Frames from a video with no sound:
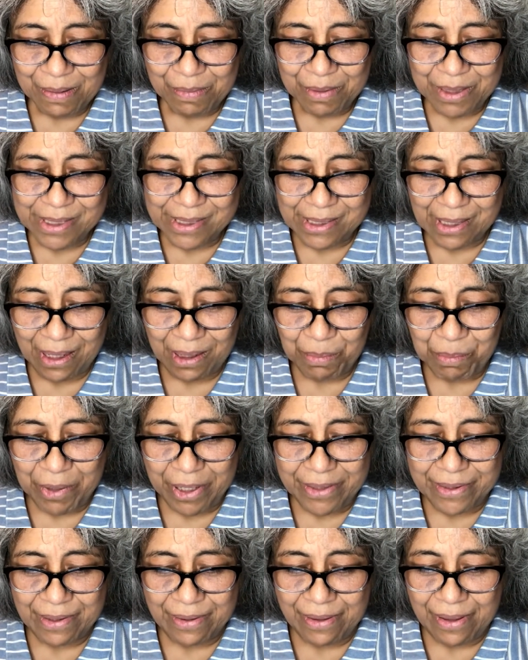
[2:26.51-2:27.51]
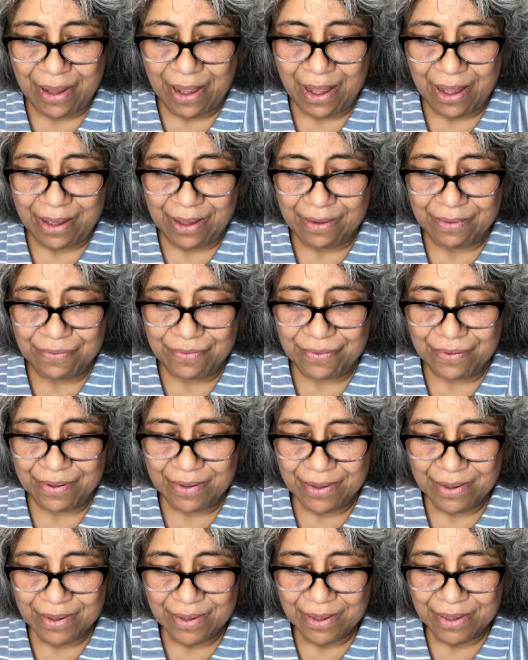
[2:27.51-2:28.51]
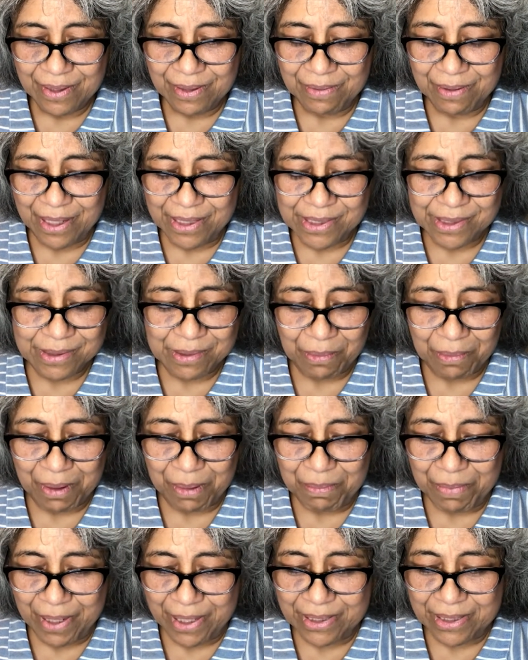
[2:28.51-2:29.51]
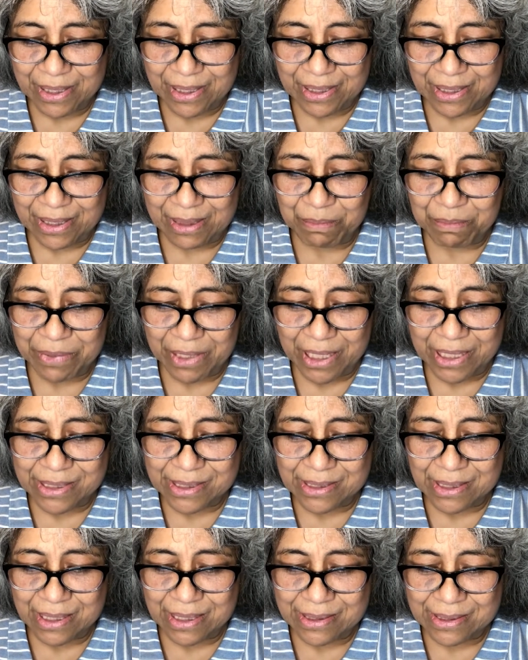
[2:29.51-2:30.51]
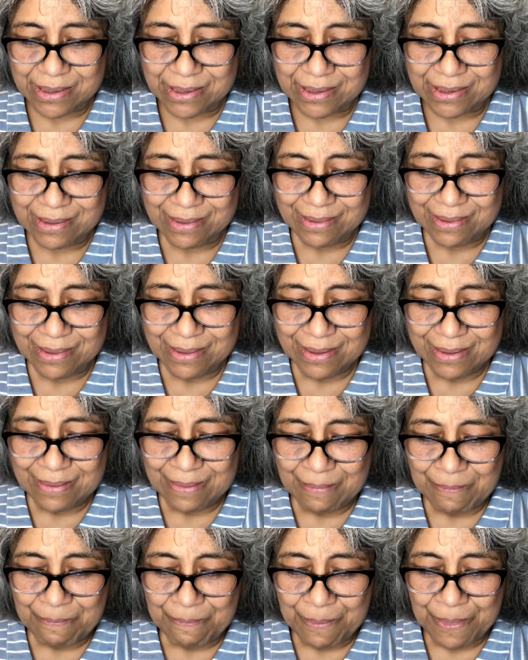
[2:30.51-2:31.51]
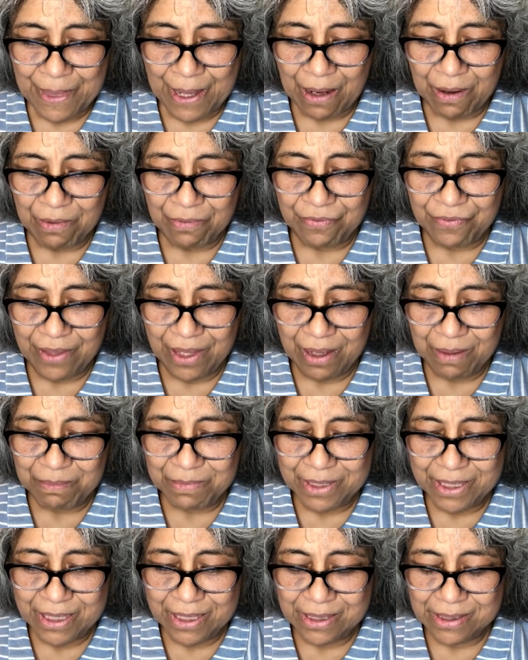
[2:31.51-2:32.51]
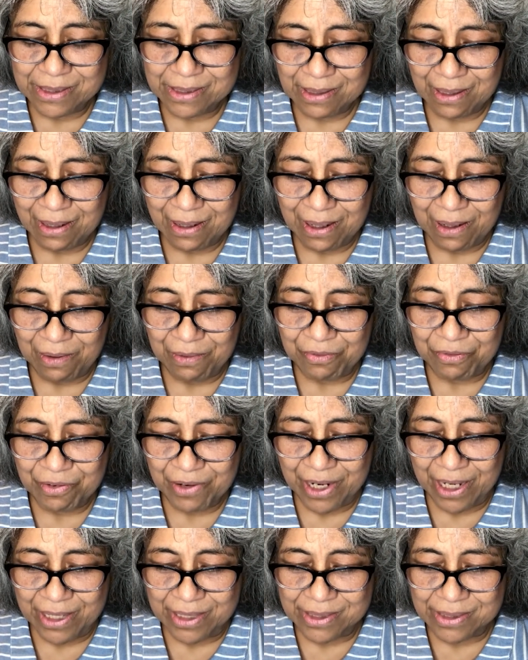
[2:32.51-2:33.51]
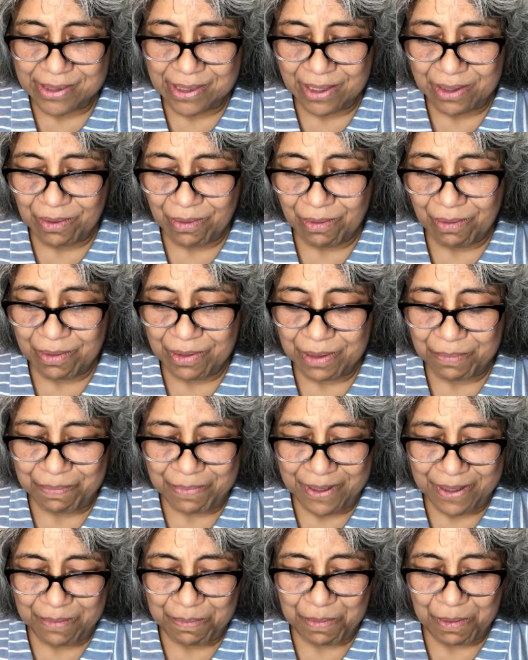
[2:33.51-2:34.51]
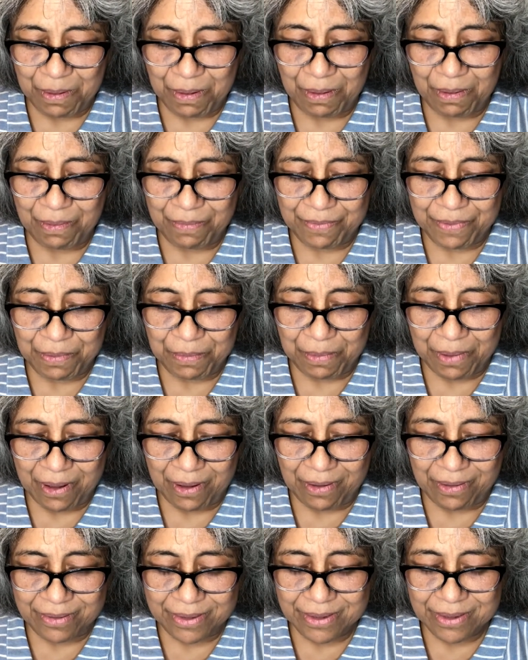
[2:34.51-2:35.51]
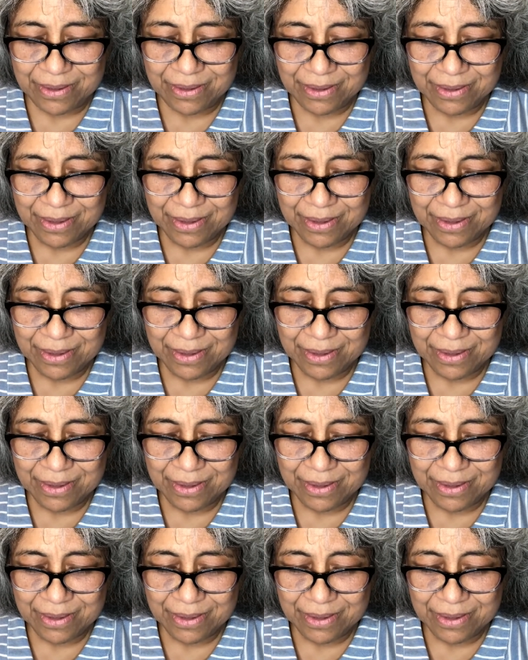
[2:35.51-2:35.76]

we celebrate the life you had so abundantly blessed us our families, our friends, and all the people of the world.